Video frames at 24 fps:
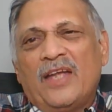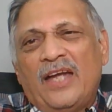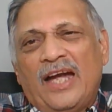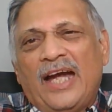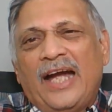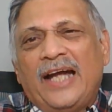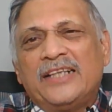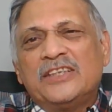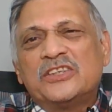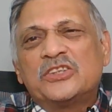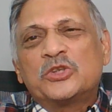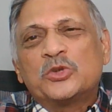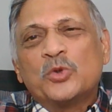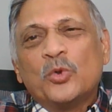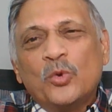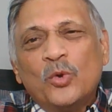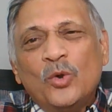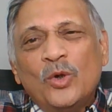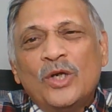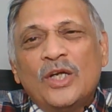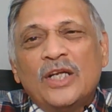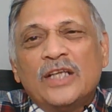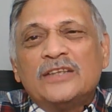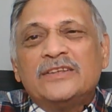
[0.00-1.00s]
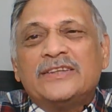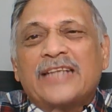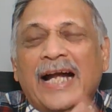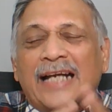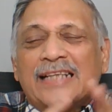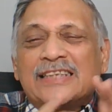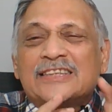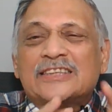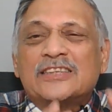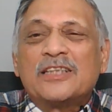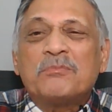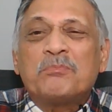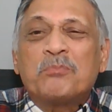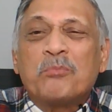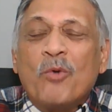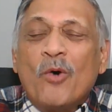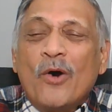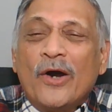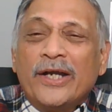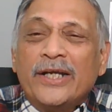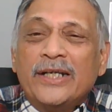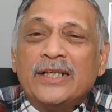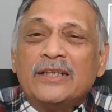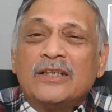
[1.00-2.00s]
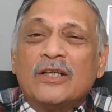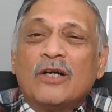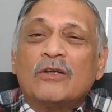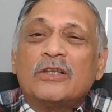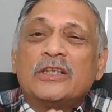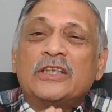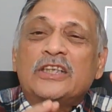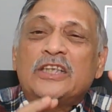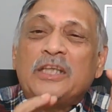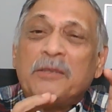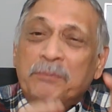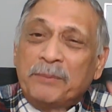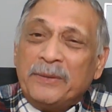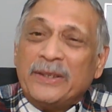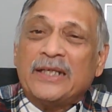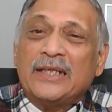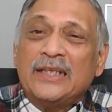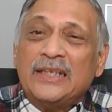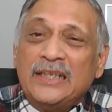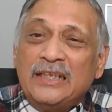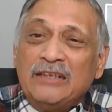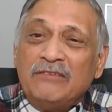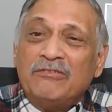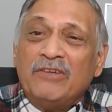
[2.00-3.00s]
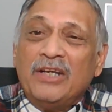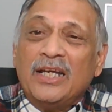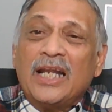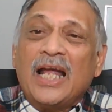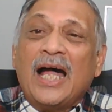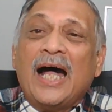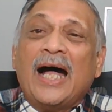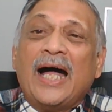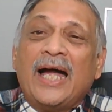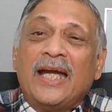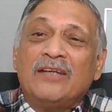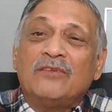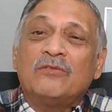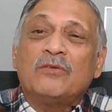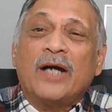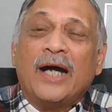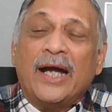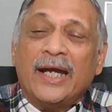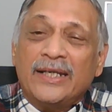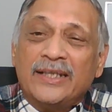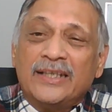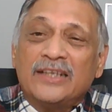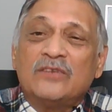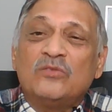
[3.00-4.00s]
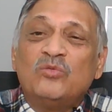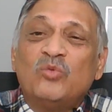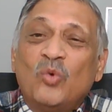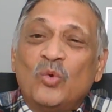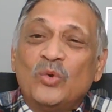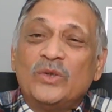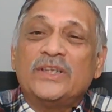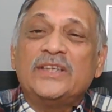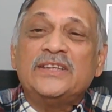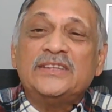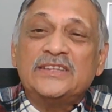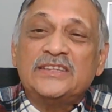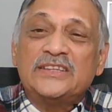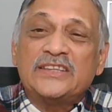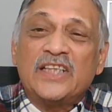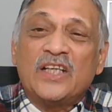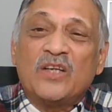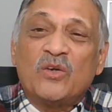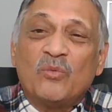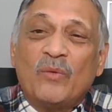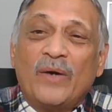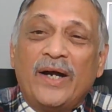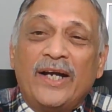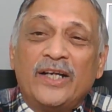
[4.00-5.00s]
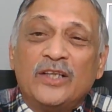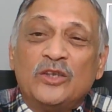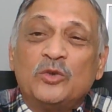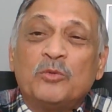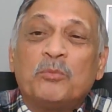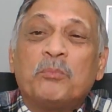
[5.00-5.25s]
And so that's the point typically where higher voltage is required to